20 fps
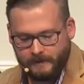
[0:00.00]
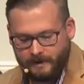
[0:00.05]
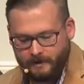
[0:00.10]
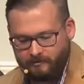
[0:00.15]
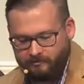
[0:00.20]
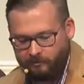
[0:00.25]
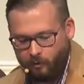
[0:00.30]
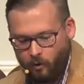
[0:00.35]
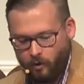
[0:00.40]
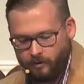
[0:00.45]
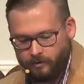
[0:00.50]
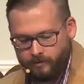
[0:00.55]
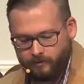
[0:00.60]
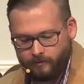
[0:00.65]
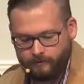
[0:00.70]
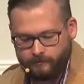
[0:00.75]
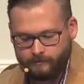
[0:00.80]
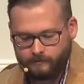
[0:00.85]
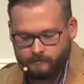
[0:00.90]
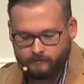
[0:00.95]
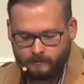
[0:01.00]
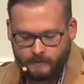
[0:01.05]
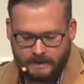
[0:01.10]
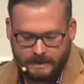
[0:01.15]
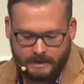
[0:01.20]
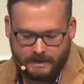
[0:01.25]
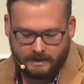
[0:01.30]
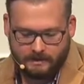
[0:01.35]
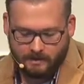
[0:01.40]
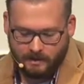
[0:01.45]
Fourth,
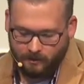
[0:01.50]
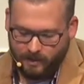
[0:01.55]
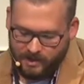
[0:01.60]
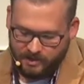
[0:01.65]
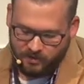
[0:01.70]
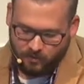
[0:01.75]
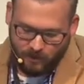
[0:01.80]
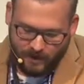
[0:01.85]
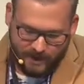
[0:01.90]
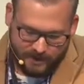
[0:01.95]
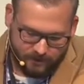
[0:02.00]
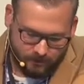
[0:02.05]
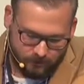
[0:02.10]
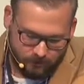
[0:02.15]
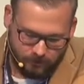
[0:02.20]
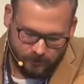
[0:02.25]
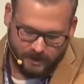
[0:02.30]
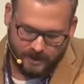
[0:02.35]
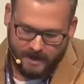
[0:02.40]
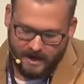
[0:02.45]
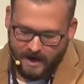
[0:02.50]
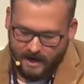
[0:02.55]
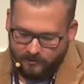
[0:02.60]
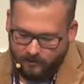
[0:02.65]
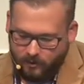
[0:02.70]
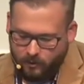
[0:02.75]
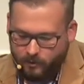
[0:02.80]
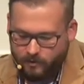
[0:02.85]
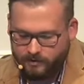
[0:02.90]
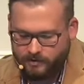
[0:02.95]
it means regularly
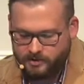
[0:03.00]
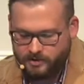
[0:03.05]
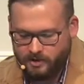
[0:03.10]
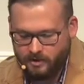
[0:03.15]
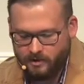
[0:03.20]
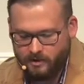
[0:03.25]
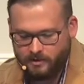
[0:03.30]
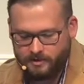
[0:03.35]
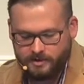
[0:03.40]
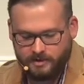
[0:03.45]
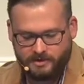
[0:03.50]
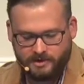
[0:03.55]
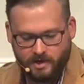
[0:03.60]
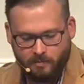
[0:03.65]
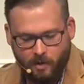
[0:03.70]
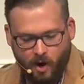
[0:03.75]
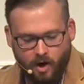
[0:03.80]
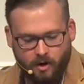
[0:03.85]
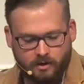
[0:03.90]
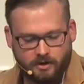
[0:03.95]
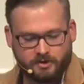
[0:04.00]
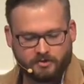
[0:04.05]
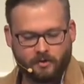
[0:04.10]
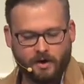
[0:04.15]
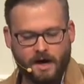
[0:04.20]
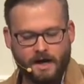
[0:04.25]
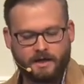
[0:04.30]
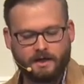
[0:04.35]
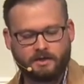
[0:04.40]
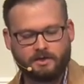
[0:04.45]
gathering with the church. You see, Paul is
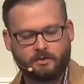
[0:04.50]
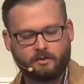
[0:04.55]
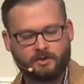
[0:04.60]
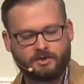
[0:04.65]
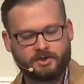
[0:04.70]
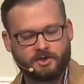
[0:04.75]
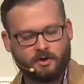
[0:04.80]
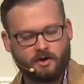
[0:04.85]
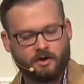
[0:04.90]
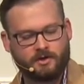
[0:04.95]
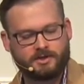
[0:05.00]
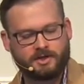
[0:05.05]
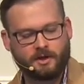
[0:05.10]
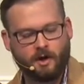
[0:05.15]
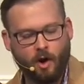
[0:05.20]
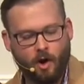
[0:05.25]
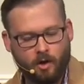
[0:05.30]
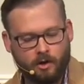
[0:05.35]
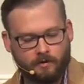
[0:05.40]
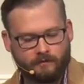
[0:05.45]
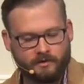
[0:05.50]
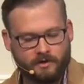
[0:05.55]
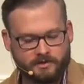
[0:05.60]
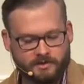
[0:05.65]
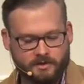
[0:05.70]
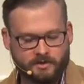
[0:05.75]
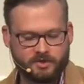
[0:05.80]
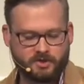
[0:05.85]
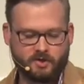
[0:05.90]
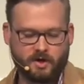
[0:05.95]
writing to a church, and all of his
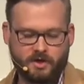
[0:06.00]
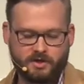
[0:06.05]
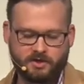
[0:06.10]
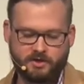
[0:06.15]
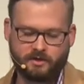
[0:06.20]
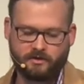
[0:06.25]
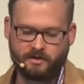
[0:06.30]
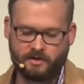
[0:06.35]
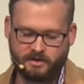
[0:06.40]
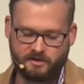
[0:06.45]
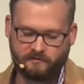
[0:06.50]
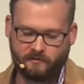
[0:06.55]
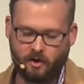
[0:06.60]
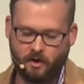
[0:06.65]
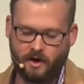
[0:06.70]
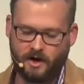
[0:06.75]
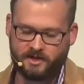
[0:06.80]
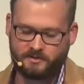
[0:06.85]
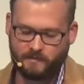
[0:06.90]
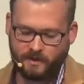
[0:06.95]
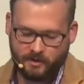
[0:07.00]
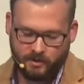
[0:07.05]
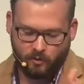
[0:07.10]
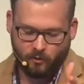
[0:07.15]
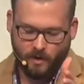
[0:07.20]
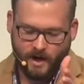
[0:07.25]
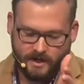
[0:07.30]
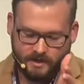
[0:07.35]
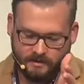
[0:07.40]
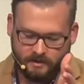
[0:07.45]
instruction thus far has been
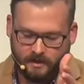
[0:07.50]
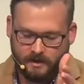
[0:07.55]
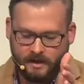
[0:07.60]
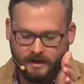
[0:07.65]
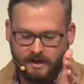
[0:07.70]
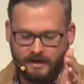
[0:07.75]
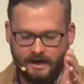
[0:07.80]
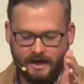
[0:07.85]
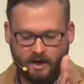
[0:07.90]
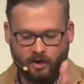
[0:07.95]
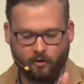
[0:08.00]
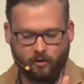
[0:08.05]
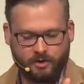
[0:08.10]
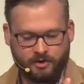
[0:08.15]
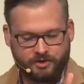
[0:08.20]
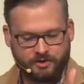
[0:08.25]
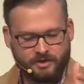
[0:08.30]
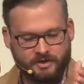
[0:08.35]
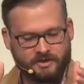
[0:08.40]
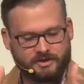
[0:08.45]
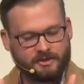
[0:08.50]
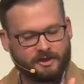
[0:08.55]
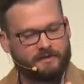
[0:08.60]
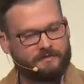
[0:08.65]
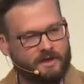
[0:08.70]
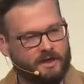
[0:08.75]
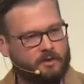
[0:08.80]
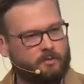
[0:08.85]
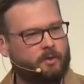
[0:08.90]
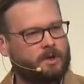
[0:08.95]
directed at Christians
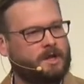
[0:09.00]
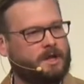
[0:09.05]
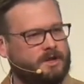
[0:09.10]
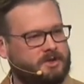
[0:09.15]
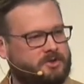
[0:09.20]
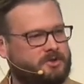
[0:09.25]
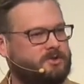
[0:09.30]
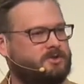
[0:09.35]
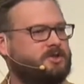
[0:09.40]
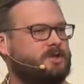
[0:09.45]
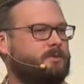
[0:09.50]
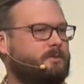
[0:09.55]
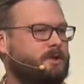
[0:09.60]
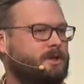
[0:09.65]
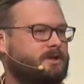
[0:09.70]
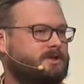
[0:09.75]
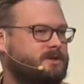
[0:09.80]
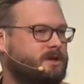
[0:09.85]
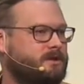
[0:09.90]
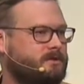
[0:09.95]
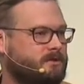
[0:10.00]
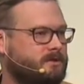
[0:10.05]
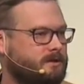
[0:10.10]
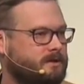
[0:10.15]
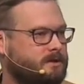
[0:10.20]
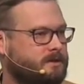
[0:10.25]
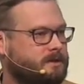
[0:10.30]
living in relationship with each other.